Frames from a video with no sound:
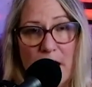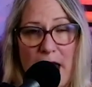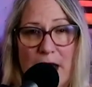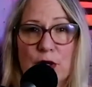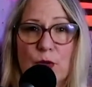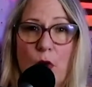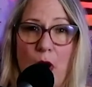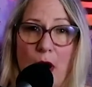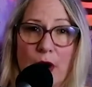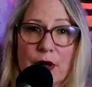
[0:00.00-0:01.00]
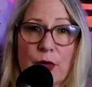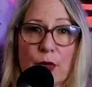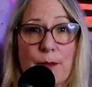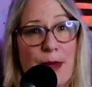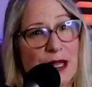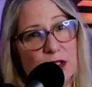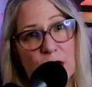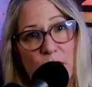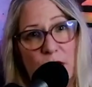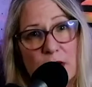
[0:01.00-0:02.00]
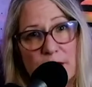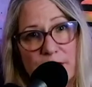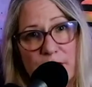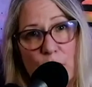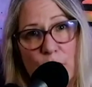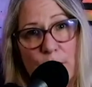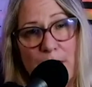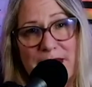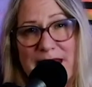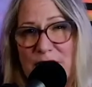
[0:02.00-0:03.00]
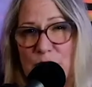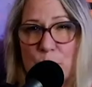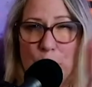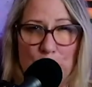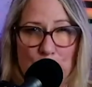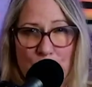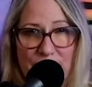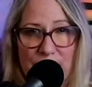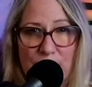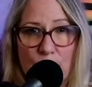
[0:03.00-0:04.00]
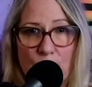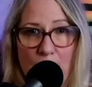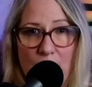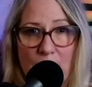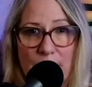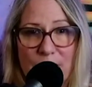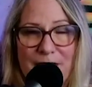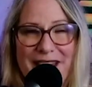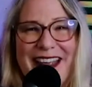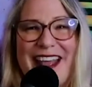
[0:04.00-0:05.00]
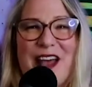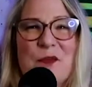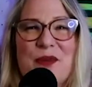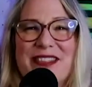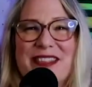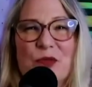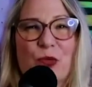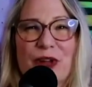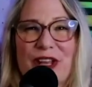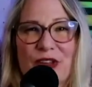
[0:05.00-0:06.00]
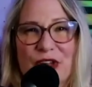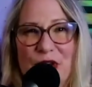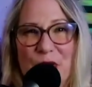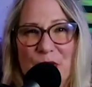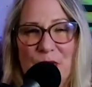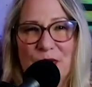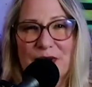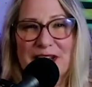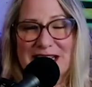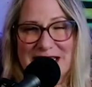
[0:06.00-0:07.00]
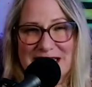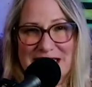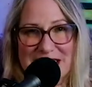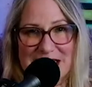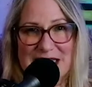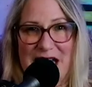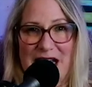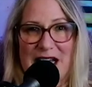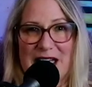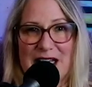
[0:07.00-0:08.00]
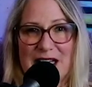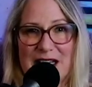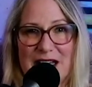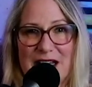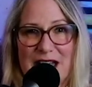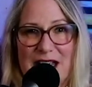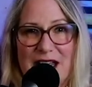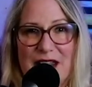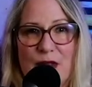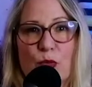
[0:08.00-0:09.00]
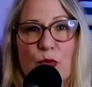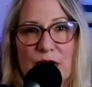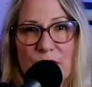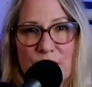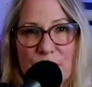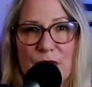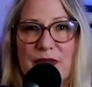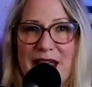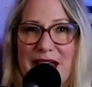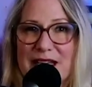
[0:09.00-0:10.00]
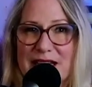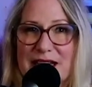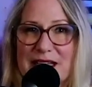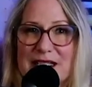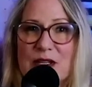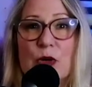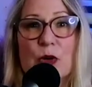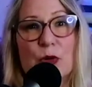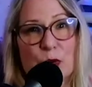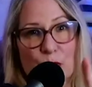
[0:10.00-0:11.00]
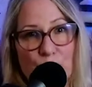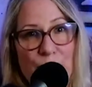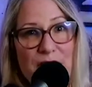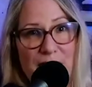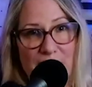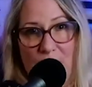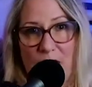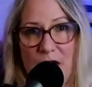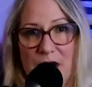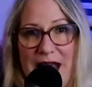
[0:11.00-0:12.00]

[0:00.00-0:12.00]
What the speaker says: And you are your mental form, and that's who you think you are. But the real you is inside. The real you, that is who you really are.